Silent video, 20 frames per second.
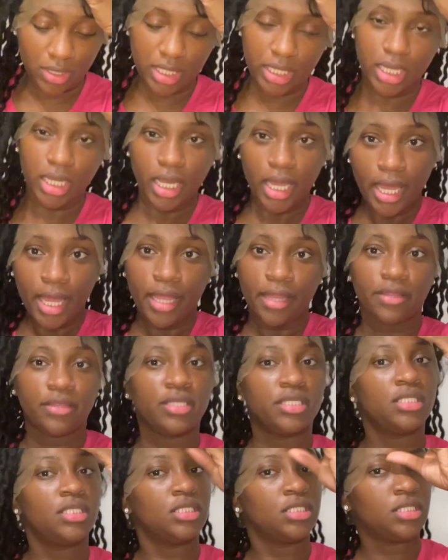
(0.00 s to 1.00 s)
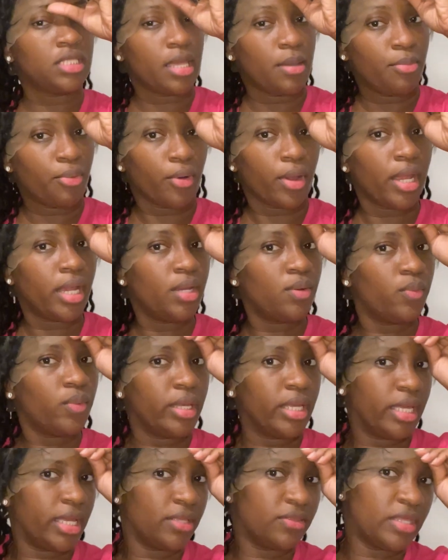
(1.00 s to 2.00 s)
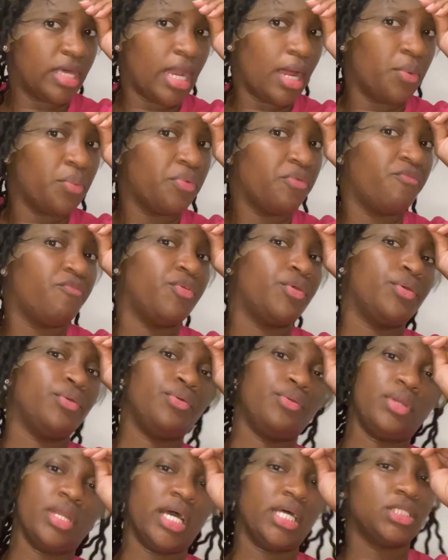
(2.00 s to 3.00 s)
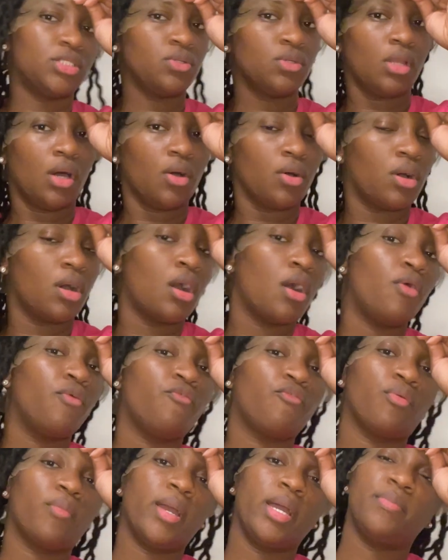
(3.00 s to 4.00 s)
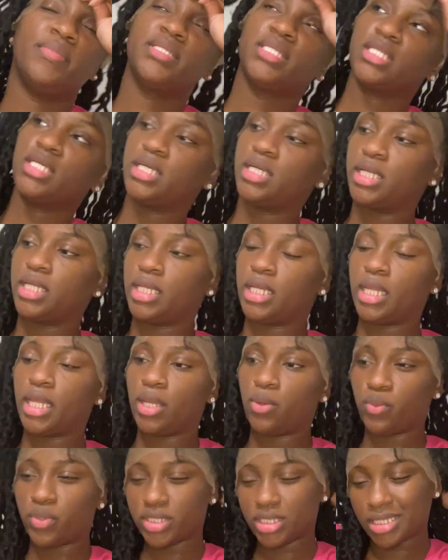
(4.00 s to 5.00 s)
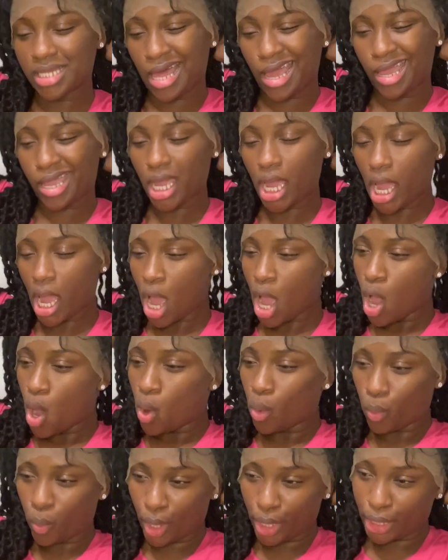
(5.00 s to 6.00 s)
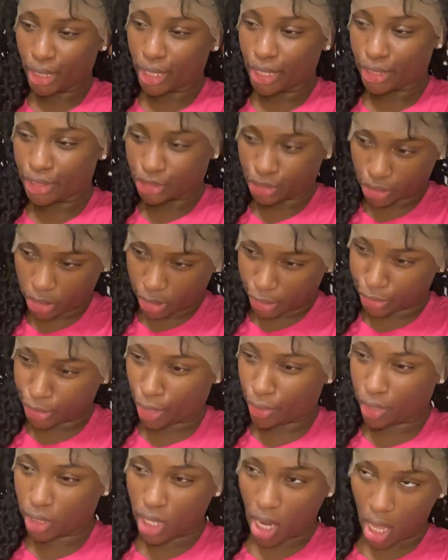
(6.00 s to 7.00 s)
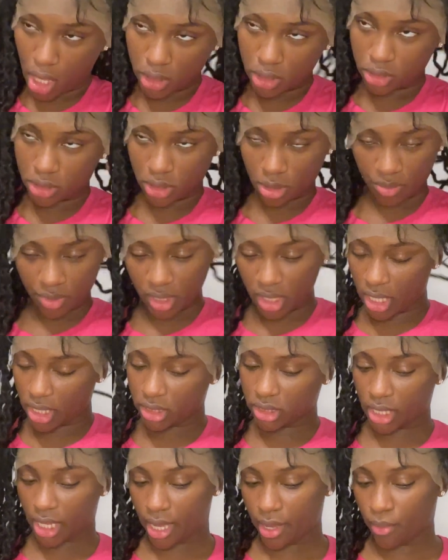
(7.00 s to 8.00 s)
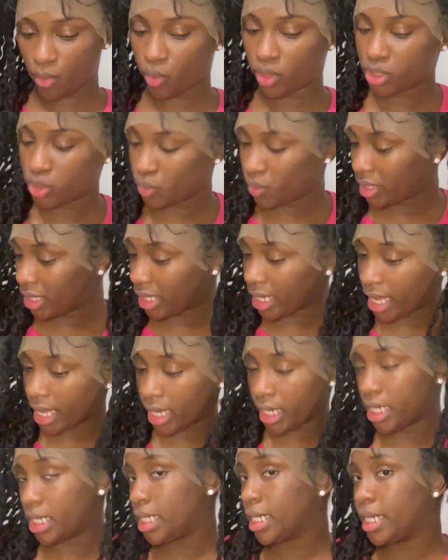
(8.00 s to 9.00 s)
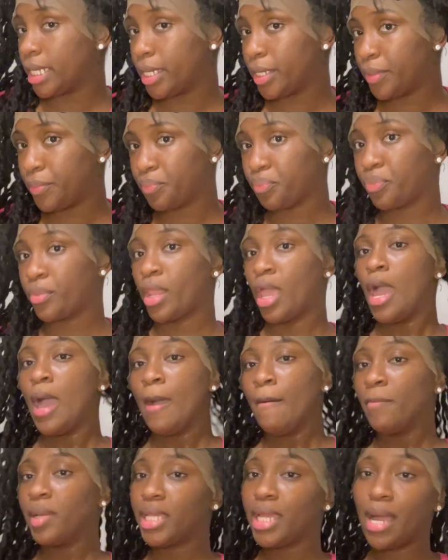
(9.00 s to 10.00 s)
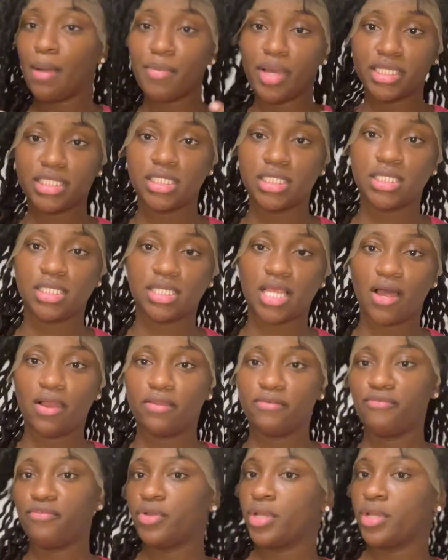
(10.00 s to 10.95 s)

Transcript: it. This is that braid wig that I reviewed not too long ago from Amazon. It was like $130, something like that, $129.99. But yeah, I'm about to install it for